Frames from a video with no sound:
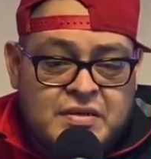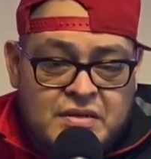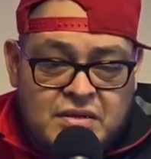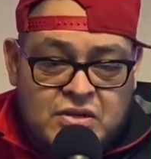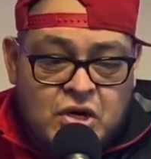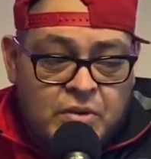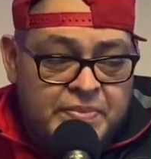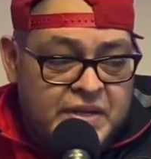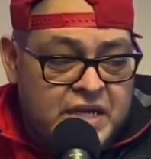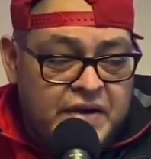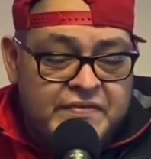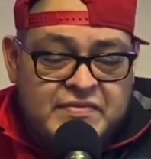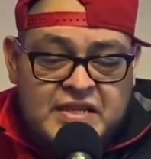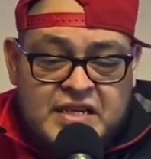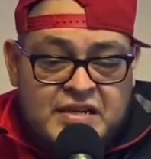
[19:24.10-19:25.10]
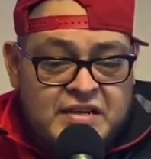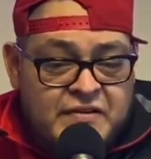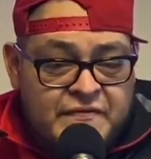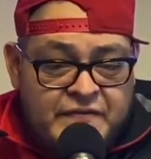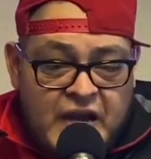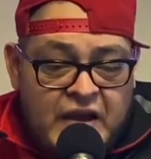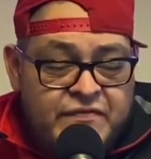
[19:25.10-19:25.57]
Kobe Covington in a
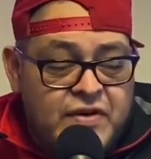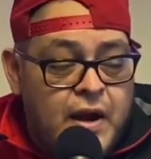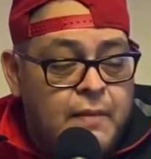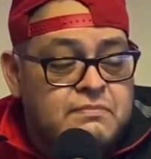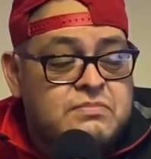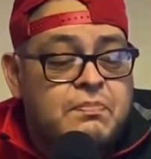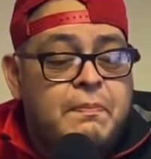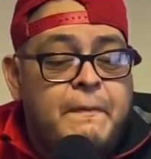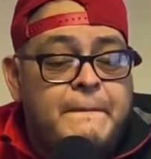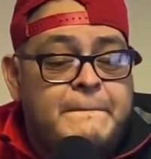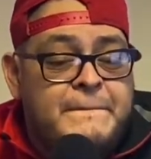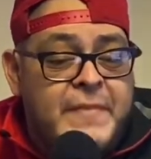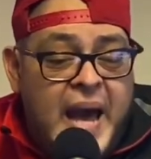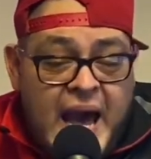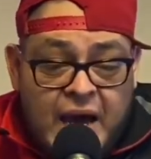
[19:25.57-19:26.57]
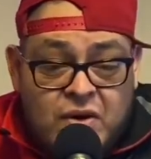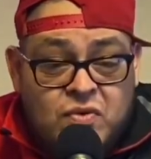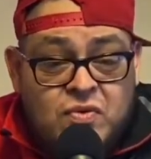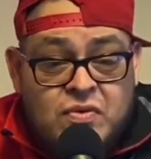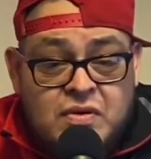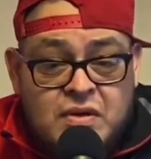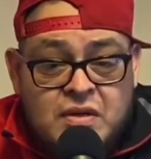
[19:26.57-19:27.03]
5-round
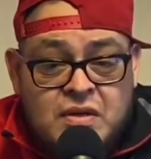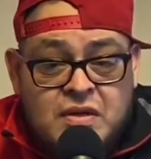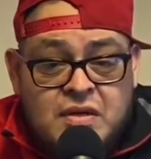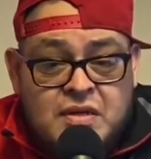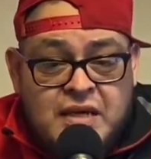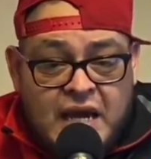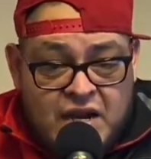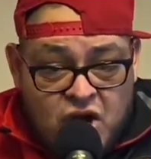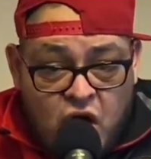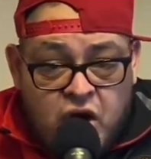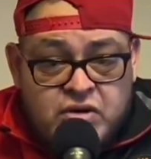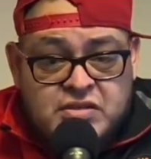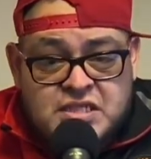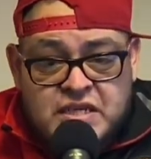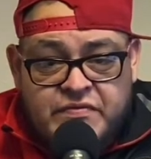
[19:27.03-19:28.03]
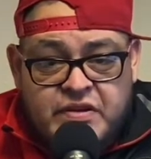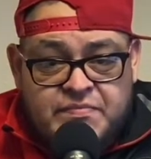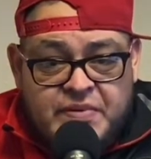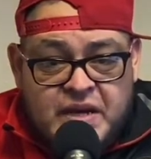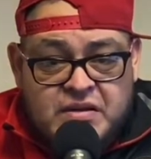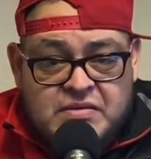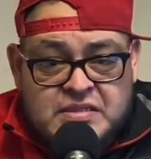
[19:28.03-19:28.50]
battle at 170
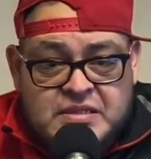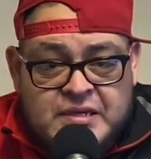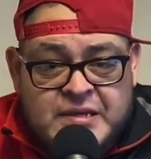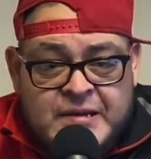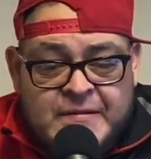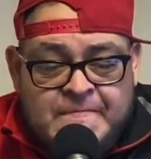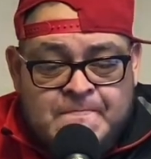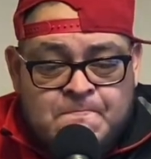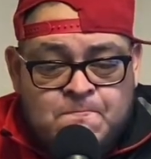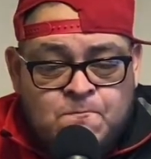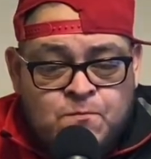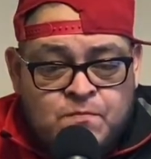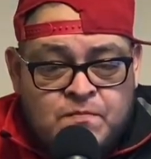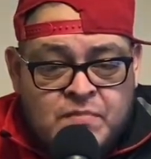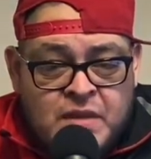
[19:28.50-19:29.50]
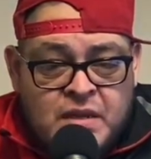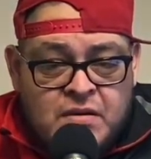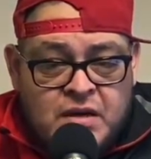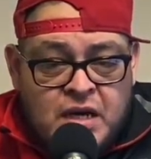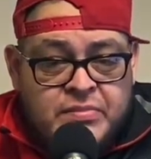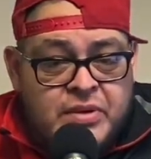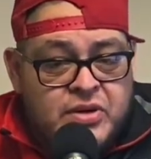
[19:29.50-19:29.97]
pounds.
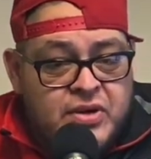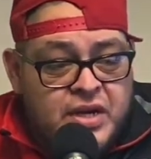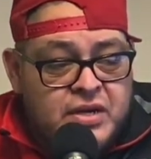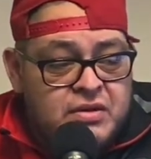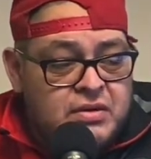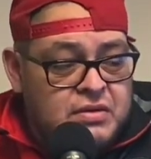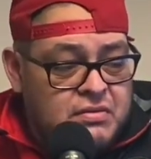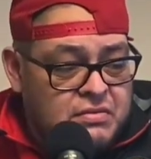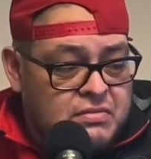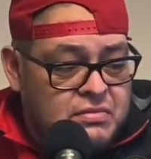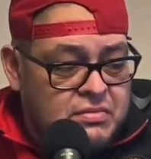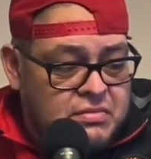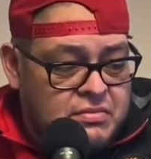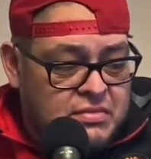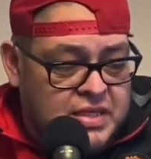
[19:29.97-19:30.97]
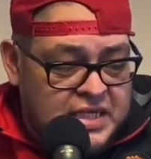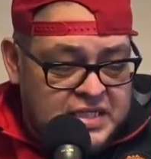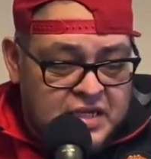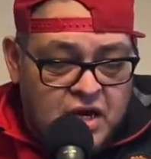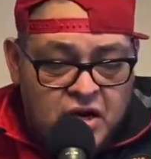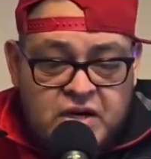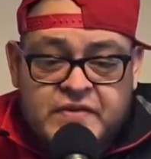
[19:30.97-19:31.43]
Conor McGregor is a
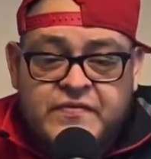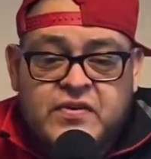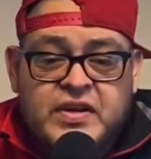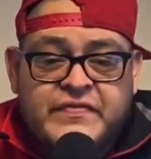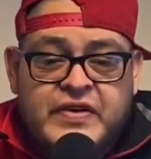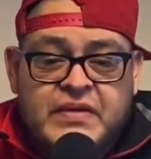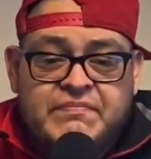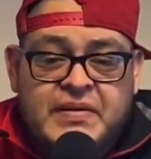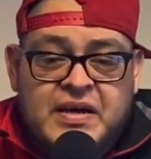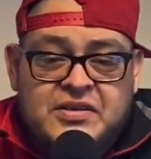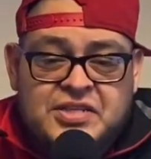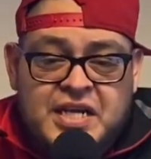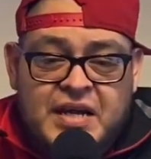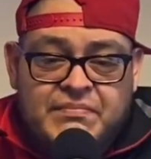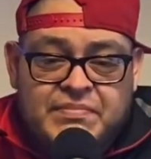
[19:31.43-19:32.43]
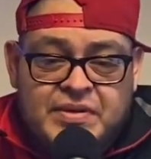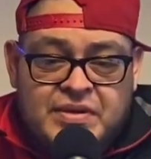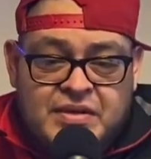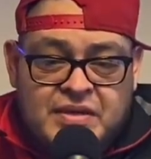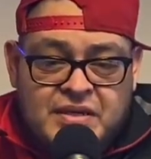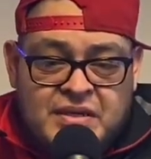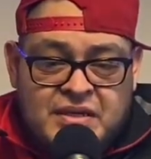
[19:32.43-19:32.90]
145-pound champ.
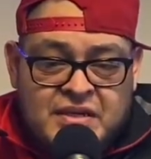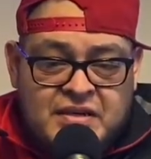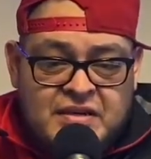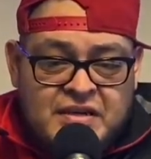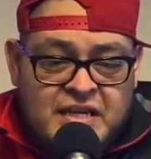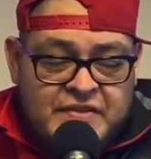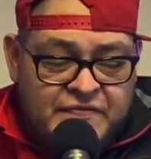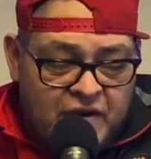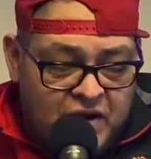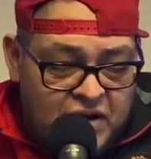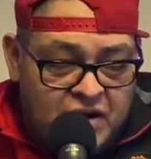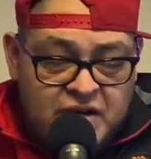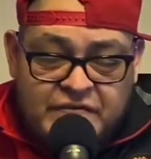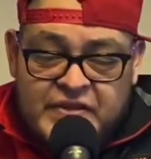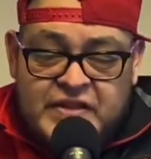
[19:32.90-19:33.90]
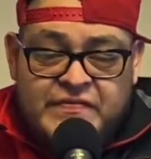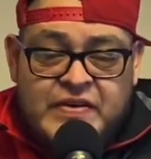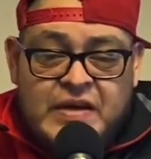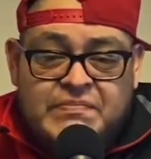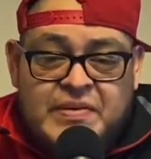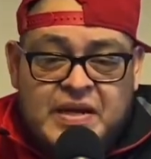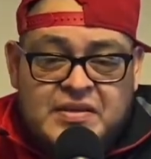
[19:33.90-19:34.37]
Has fought a
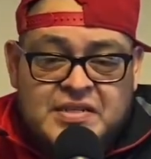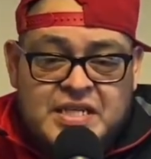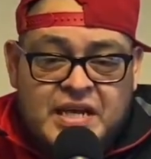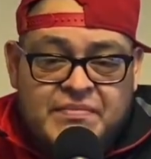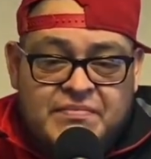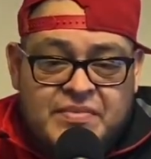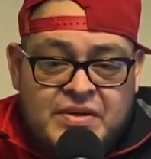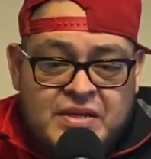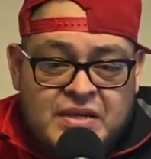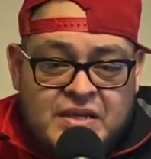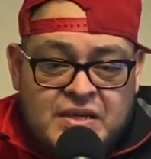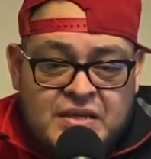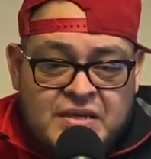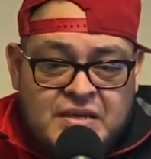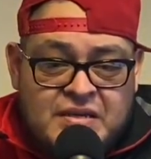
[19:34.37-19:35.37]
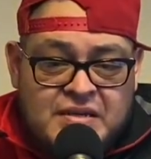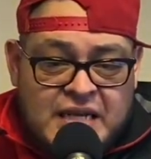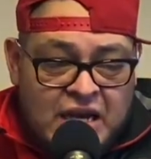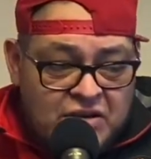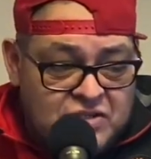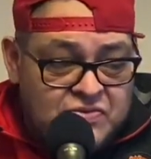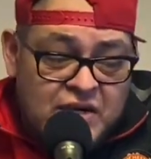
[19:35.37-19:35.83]
155-pound champ.
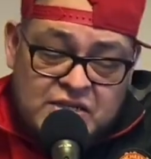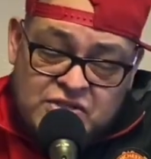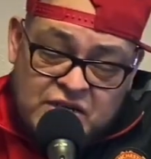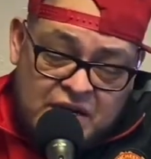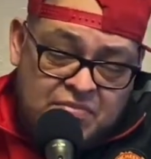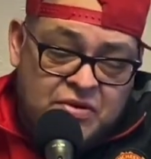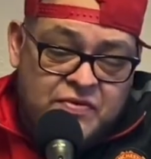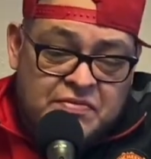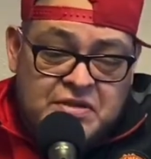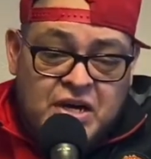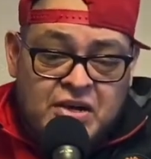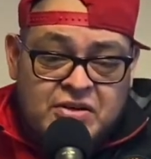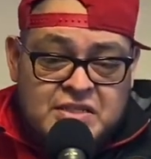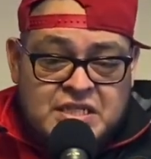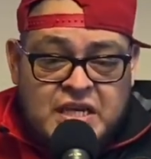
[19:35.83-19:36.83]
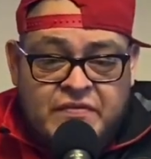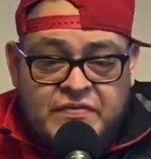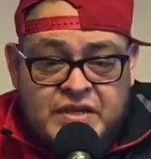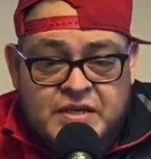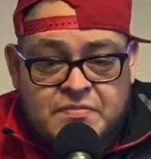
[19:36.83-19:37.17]
Now he's trying to move up to 170.